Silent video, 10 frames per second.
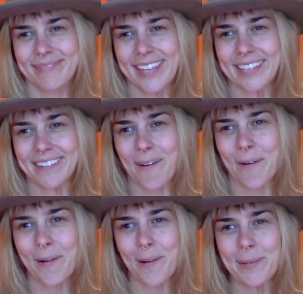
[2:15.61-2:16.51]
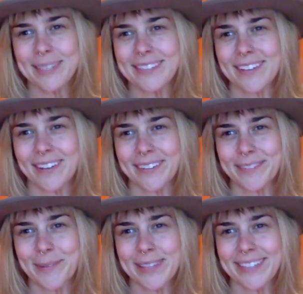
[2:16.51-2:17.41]
they can all be
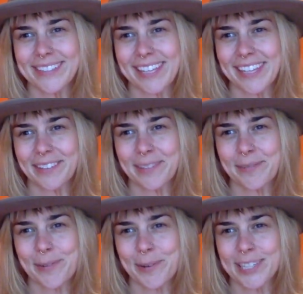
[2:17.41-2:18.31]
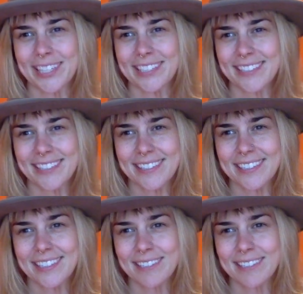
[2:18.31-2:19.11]
solved with a singular focus.